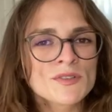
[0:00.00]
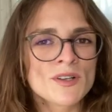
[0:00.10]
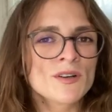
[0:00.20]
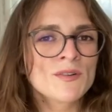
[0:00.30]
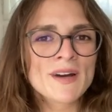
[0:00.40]

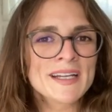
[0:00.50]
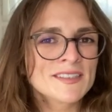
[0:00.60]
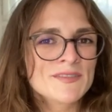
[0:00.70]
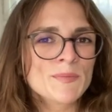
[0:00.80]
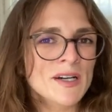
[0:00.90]
So H
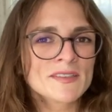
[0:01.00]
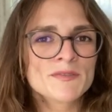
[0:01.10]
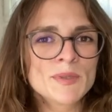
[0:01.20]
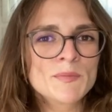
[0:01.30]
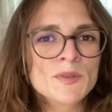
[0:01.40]
I V
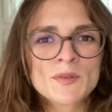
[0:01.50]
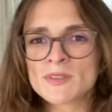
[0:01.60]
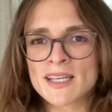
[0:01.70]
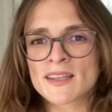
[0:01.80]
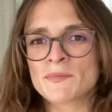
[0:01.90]
positive people who
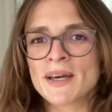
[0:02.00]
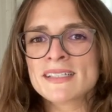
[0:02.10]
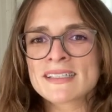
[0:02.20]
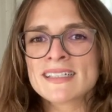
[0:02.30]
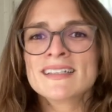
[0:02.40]
take their
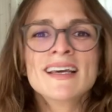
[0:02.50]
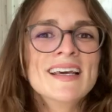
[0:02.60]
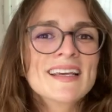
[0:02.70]
medicine